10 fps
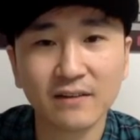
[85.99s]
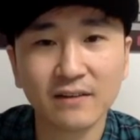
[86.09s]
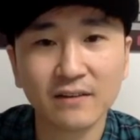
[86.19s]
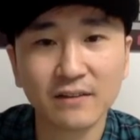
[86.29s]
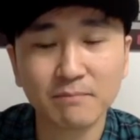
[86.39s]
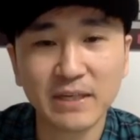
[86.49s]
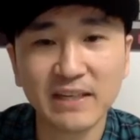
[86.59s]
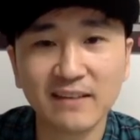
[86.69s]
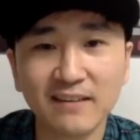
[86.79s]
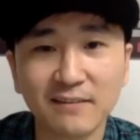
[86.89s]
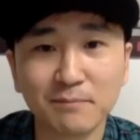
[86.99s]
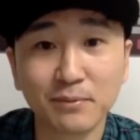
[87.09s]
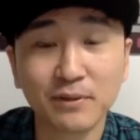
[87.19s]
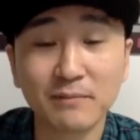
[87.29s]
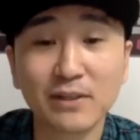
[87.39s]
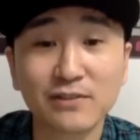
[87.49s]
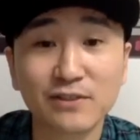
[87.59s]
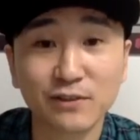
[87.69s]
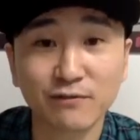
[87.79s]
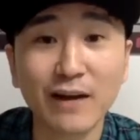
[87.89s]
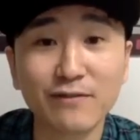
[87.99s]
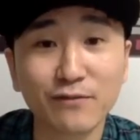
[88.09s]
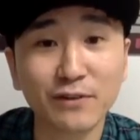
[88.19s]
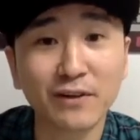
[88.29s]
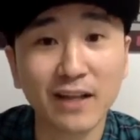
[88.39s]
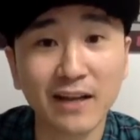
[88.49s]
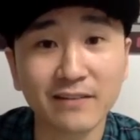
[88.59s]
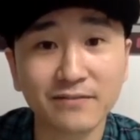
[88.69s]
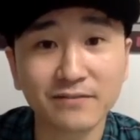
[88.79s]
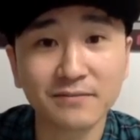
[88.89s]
competing, pretty much surviving for their life?